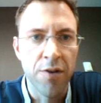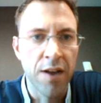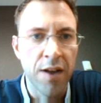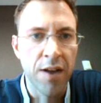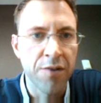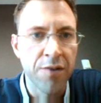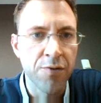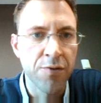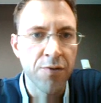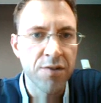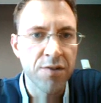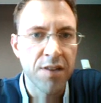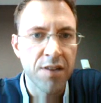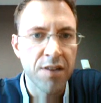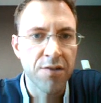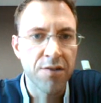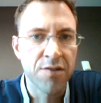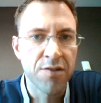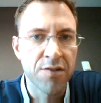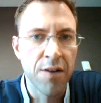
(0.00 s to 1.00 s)
and you'll notice that
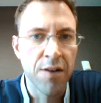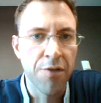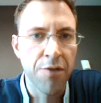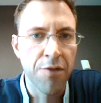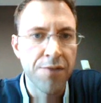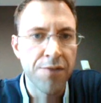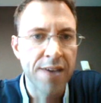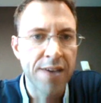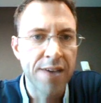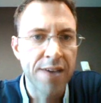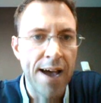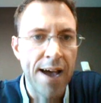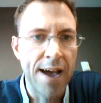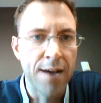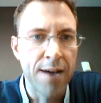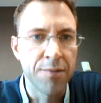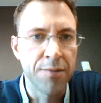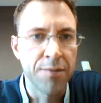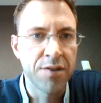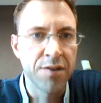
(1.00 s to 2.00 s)
there's now 3
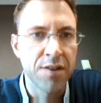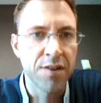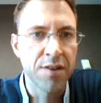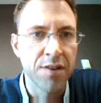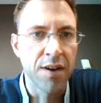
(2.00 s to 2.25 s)
tabs